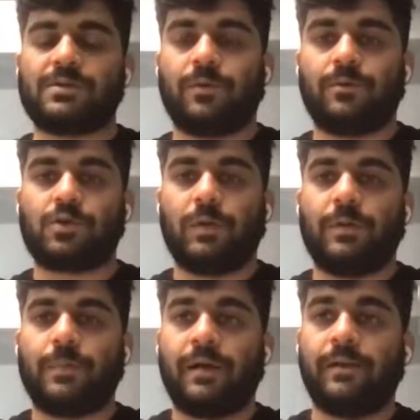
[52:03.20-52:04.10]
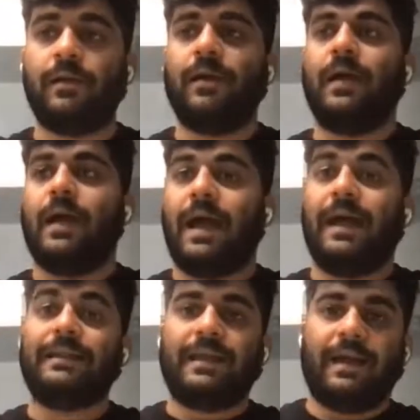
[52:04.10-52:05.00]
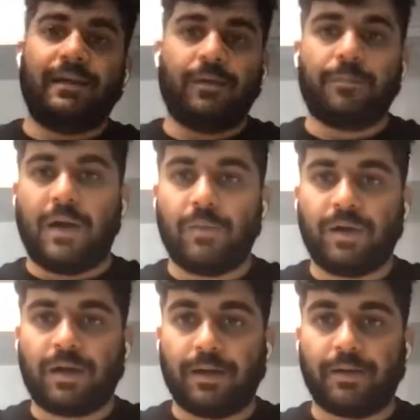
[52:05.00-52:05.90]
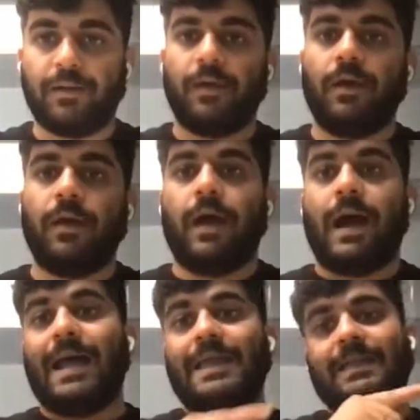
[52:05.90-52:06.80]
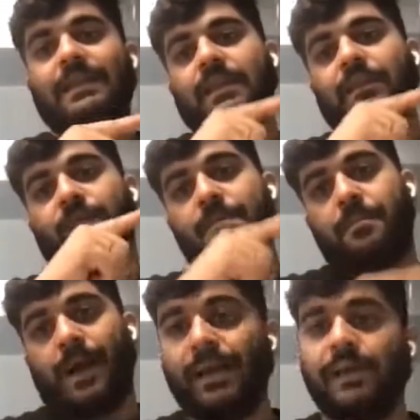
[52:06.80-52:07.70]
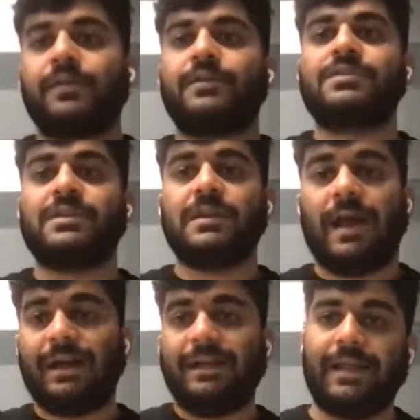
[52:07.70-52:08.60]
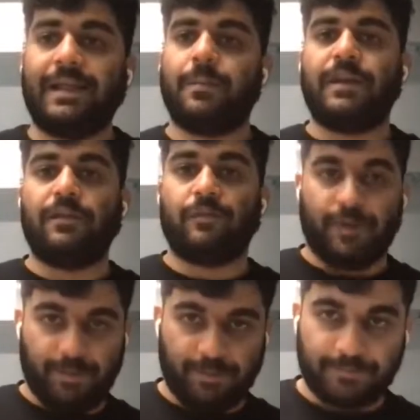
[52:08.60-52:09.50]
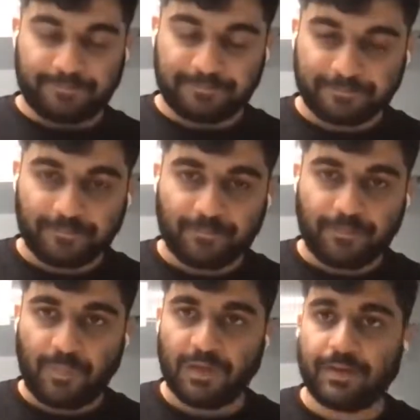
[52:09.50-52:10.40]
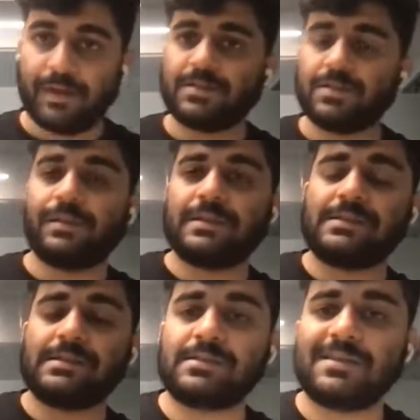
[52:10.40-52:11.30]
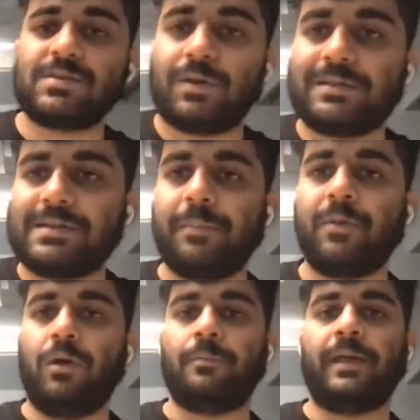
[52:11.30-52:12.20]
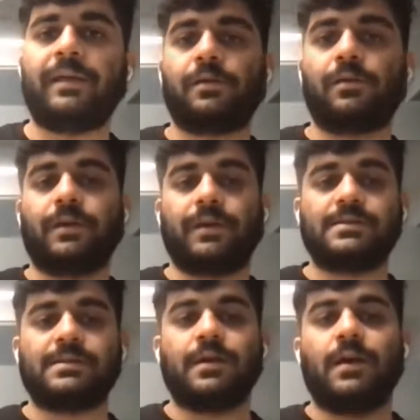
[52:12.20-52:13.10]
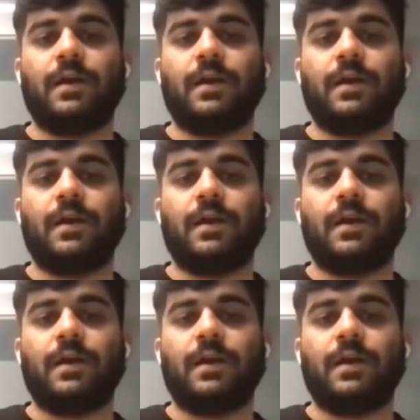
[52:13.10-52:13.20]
solar panel and they had a power cut, I can give them my energy and take money for it, right? So this is this concept called microgrids.